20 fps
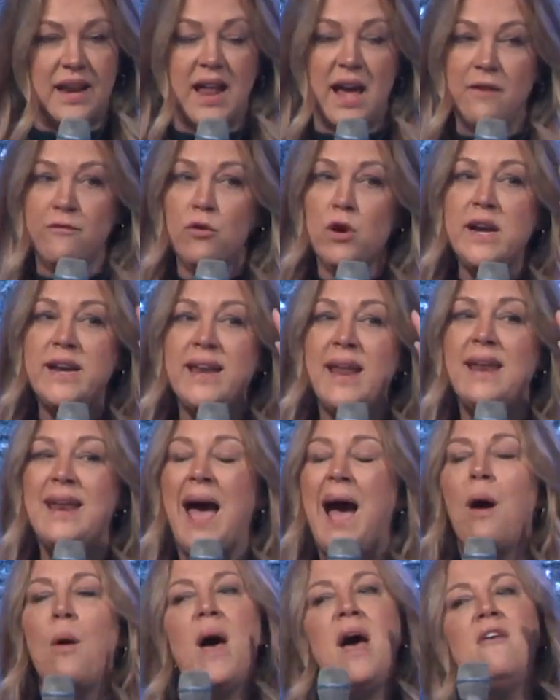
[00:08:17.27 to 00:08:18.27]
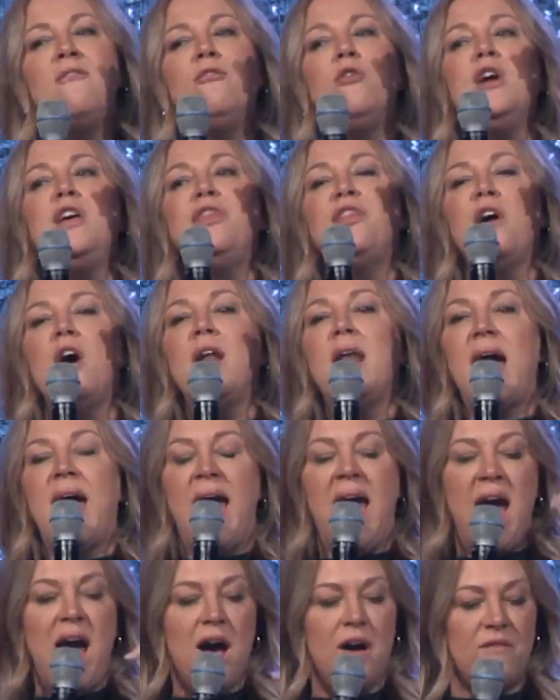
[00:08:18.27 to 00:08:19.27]
And every thought I
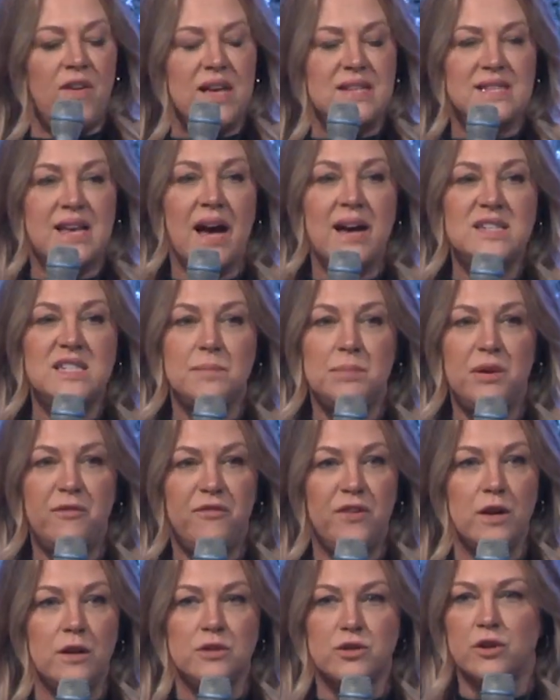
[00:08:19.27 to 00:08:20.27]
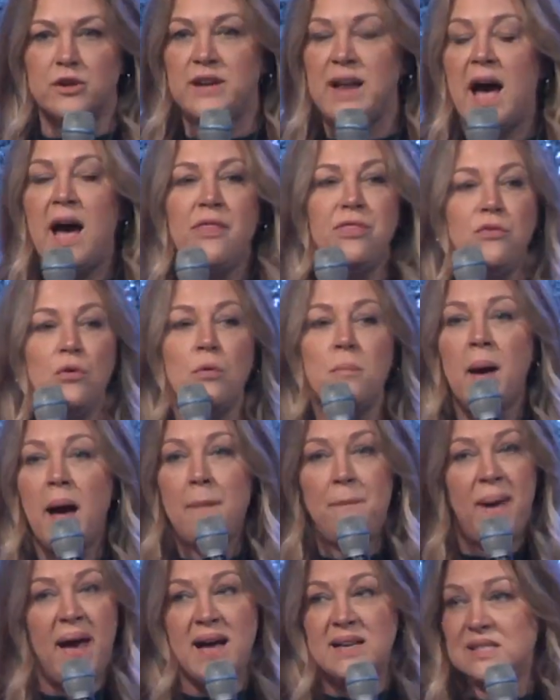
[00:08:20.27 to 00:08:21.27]
have has got to be filtered not through my
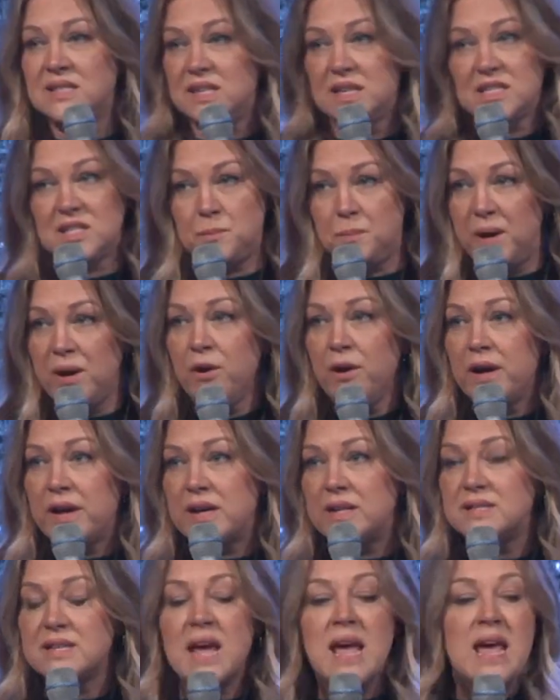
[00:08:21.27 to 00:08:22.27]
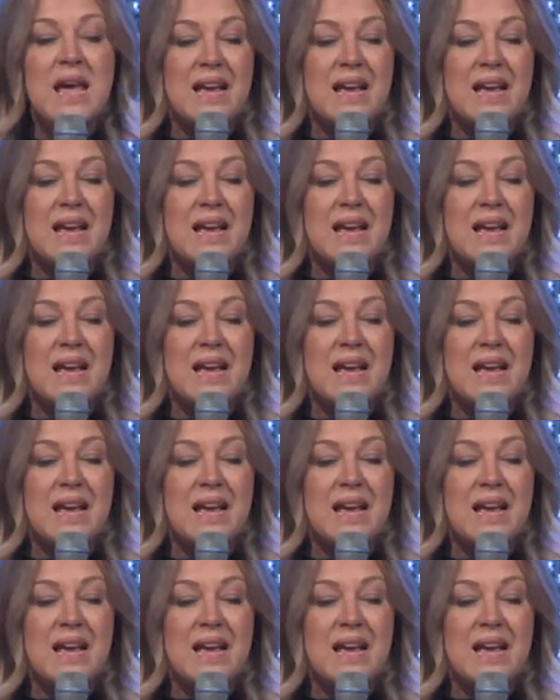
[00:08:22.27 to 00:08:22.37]
past experience.